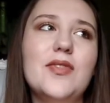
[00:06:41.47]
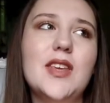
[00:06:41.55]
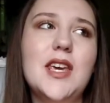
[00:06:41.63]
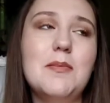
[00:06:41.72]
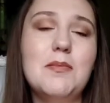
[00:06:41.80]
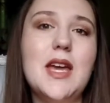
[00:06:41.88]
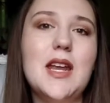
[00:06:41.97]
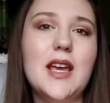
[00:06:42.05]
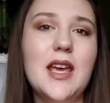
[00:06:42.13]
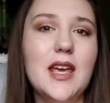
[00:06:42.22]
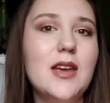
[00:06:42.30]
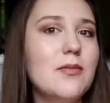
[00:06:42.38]
it made
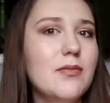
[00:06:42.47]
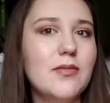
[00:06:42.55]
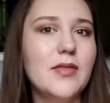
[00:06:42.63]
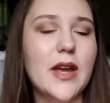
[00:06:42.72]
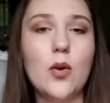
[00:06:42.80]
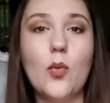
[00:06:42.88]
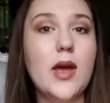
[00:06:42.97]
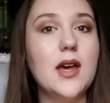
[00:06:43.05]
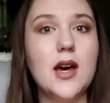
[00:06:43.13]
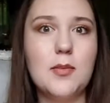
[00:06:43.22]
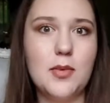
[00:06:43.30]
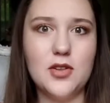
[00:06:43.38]
him like wake
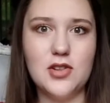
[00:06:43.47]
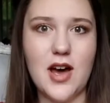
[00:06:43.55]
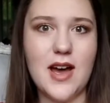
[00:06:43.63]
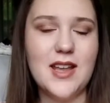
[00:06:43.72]
up a lot,